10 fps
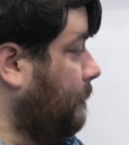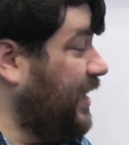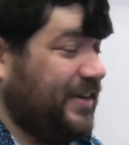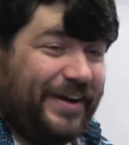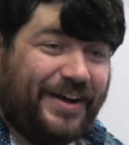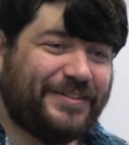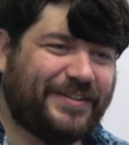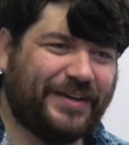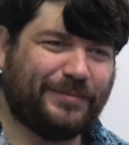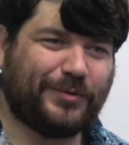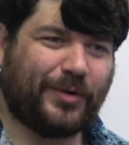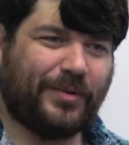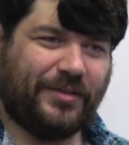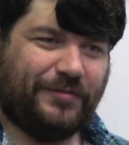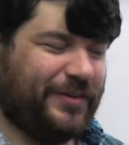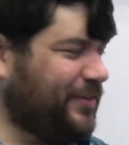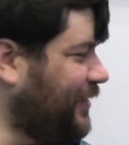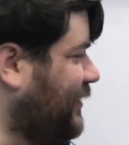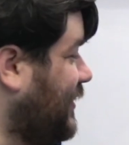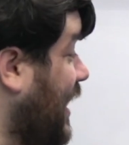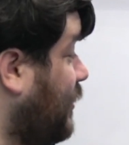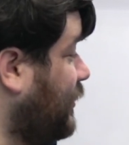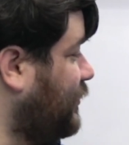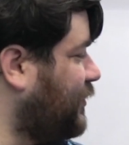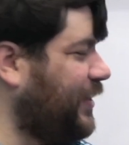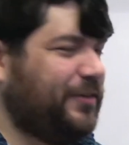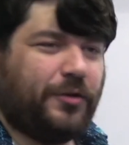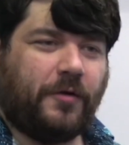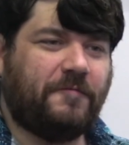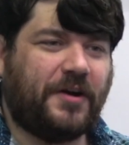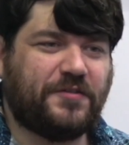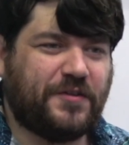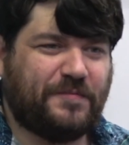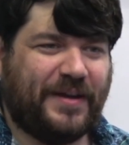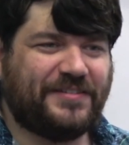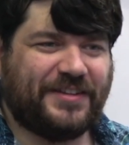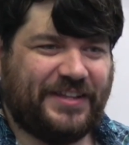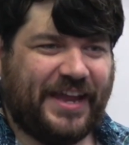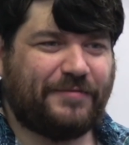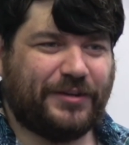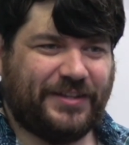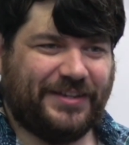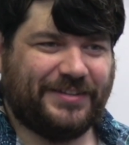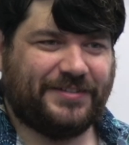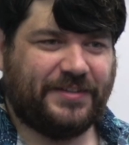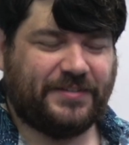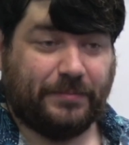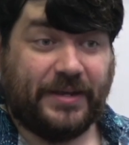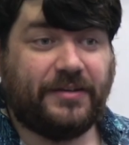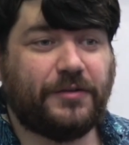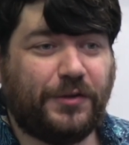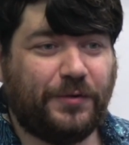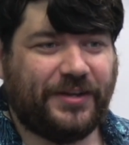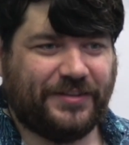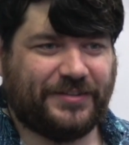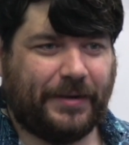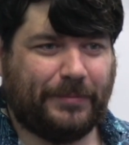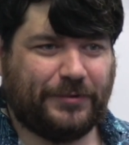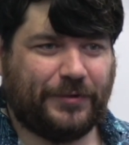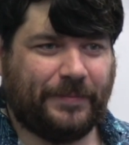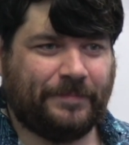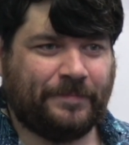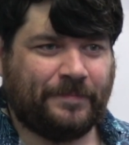Because they absorb all the physics, now these things are a function of basically everything in the system, including the temperature.